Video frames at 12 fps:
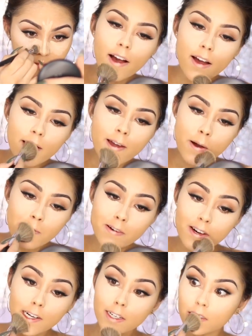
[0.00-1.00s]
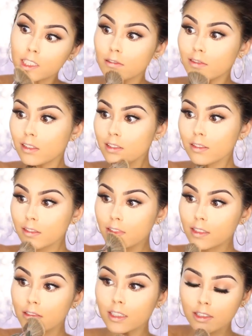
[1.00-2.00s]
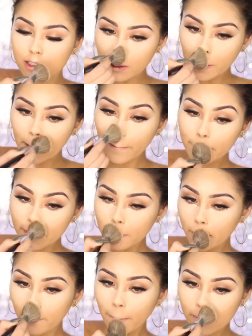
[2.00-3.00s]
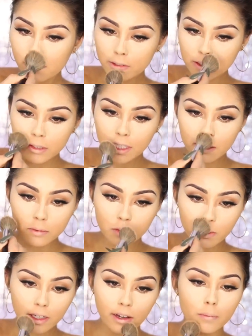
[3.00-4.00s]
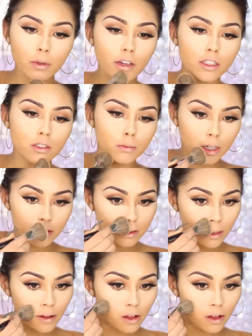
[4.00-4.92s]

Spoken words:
I applied a lot of concealer today, so sometimes when I apply too much,